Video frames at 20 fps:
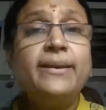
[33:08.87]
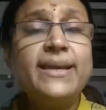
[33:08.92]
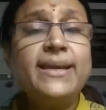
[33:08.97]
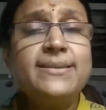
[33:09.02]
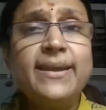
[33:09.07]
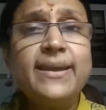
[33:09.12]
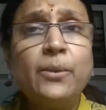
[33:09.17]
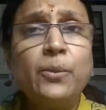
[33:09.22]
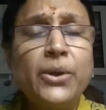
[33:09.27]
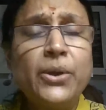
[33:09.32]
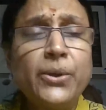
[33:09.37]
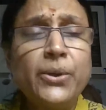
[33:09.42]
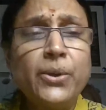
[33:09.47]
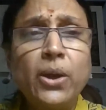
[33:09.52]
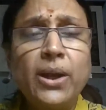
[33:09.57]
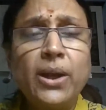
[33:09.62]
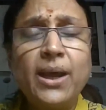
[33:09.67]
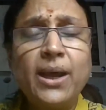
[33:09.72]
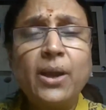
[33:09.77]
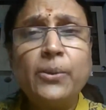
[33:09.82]
Next thing I want to
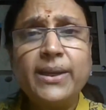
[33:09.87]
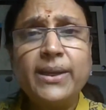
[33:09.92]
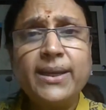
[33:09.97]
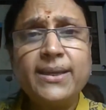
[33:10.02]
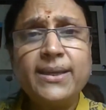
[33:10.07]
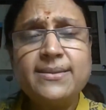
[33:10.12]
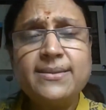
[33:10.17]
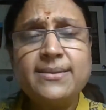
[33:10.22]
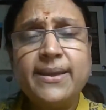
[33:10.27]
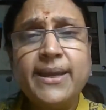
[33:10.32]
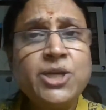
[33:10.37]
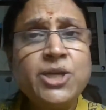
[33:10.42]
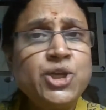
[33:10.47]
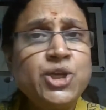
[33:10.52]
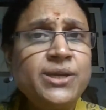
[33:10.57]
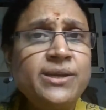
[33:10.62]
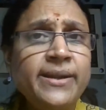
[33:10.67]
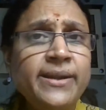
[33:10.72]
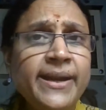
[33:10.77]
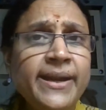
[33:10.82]
call out is
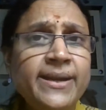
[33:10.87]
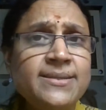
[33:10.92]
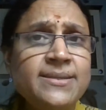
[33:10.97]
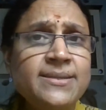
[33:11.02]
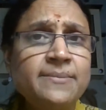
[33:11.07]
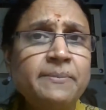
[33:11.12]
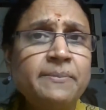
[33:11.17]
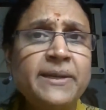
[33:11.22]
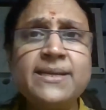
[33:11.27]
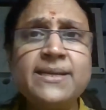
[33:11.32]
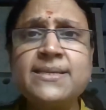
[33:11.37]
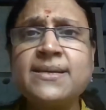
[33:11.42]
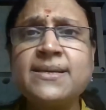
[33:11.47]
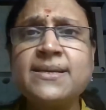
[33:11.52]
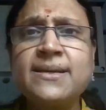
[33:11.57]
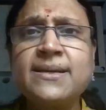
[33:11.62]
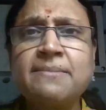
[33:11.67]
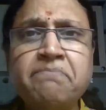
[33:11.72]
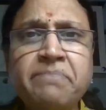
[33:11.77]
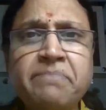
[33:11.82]
engineering discipline is
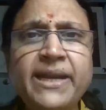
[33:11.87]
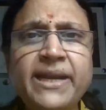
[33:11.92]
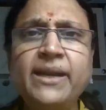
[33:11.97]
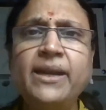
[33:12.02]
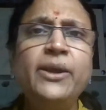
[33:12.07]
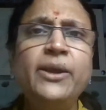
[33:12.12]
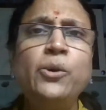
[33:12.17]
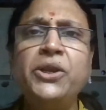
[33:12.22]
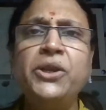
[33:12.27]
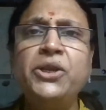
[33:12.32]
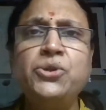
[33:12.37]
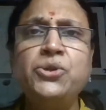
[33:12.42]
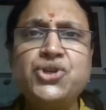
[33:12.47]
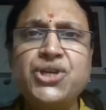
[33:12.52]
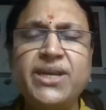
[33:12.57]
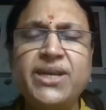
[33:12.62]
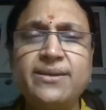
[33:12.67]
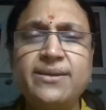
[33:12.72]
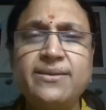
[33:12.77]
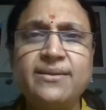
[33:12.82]
completely going to
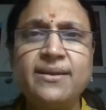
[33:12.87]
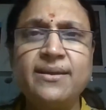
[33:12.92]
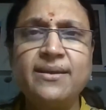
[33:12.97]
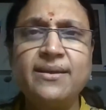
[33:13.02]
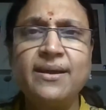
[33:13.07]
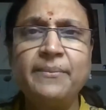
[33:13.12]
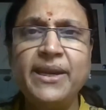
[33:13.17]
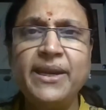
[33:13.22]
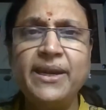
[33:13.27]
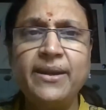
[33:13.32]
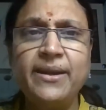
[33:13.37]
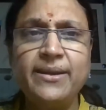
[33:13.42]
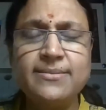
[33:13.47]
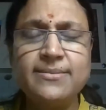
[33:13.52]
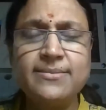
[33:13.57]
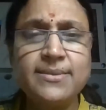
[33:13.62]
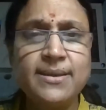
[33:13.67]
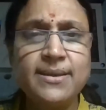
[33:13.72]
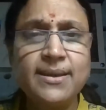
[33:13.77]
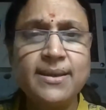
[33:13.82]
change in the coming
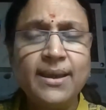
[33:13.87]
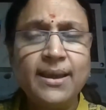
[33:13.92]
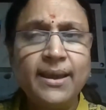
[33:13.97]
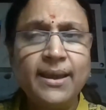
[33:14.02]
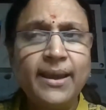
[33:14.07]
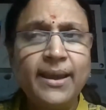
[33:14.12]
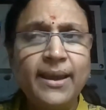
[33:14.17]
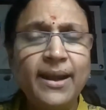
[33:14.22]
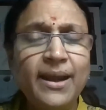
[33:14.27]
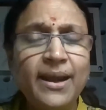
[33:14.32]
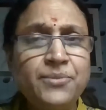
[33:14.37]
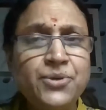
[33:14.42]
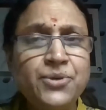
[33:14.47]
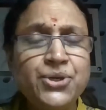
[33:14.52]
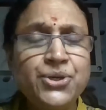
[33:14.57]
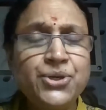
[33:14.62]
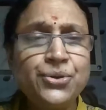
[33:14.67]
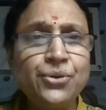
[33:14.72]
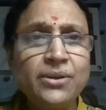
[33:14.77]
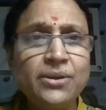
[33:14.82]
days. And I'm
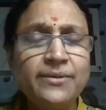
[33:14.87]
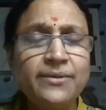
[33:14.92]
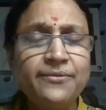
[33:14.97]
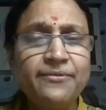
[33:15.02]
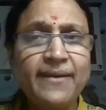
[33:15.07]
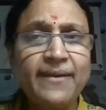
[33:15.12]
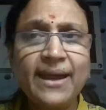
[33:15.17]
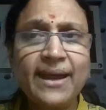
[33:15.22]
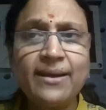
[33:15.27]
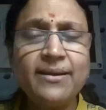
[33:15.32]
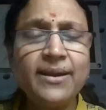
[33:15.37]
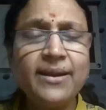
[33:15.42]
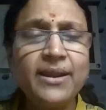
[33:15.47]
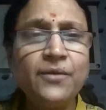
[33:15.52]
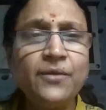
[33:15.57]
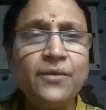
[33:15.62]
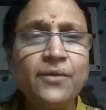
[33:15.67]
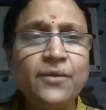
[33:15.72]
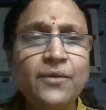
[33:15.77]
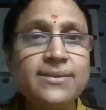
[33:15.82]
sure the
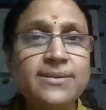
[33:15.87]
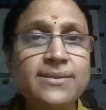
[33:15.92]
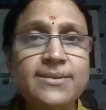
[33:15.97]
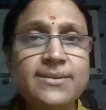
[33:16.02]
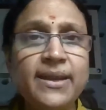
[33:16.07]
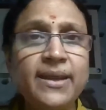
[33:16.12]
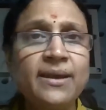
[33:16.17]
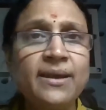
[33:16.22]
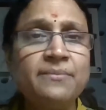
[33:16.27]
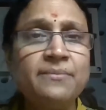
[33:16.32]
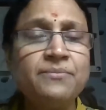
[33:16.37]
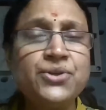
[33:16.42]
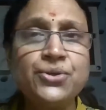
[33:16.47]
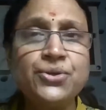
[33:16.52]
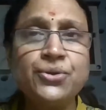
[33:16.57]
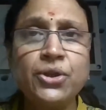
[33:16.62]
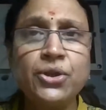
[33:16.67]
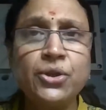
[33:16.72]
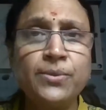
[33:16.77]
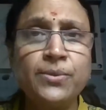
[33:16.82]
faculty, if you're listening, I'm
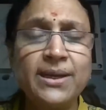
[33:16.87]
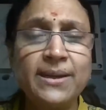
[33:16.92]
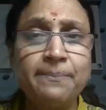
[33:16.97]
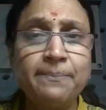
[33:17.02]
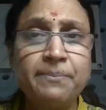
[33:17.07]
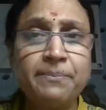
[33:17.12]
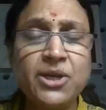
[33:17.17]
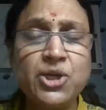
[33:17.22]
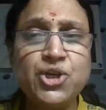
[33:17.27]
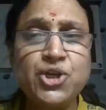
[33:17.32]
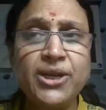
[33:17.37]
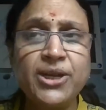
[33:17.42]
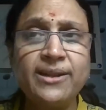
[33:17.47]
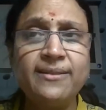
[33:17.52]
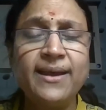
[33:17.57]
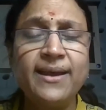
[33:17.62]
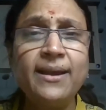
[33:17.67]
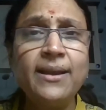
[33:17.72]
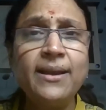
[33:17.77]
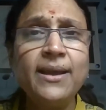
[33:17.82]
sure you will
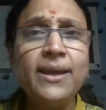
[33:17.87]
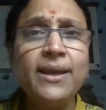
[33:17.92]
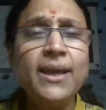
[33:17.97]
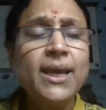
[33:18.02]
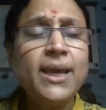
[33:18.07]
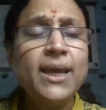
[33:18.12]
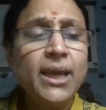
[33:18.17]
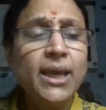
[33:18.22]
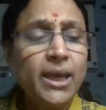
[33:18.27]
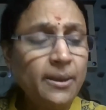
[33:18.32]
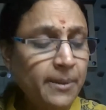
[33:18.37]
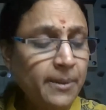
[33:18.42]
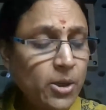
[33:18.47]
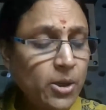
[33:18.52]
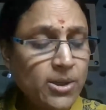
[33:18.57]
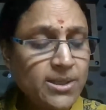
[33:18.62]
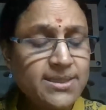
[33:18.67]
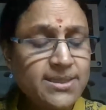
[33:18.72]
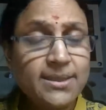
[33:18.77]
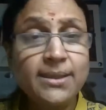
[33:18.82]
appreciate that,
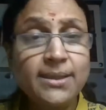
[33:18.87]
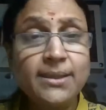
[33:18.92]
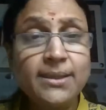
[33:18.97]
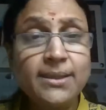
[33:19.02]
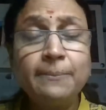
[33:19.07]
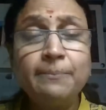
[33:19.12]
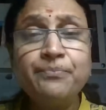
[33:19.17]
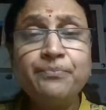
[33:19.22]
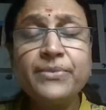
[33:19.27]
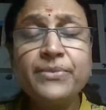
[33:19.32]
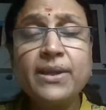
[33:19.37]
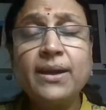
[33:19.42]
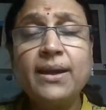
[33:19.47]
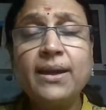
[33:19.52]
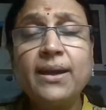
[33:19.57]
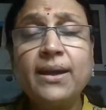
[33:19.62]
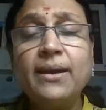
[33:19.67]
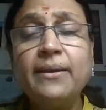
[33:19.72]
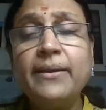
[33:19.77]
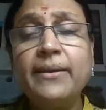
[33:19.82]
because
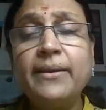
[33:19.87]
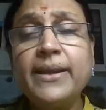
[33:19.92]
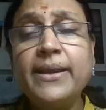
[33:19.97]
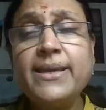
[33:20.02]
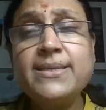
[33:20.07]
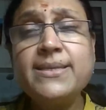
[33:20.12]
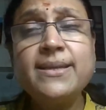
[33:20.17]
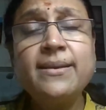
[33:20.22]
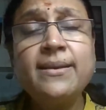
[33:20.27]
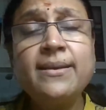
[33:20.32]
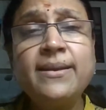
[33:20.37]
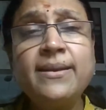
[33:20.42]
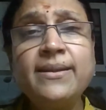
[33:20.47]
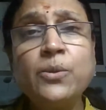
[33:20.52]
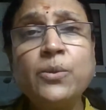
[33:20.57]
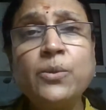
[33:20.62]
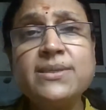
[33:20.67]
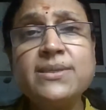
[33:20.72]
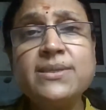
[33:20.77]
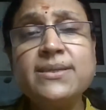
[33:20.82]
recently
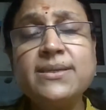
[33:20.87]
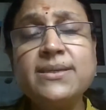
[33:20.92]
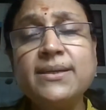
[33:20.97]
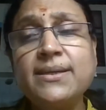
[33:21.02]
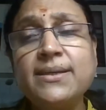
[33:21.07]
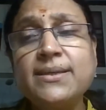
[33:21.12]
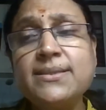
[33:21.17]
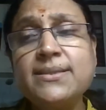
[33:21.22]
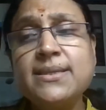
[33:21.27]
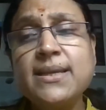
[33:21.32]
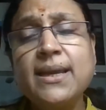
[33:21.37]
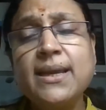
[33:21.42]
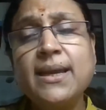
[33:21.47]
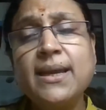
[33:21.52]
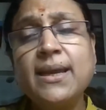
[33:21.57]
there was a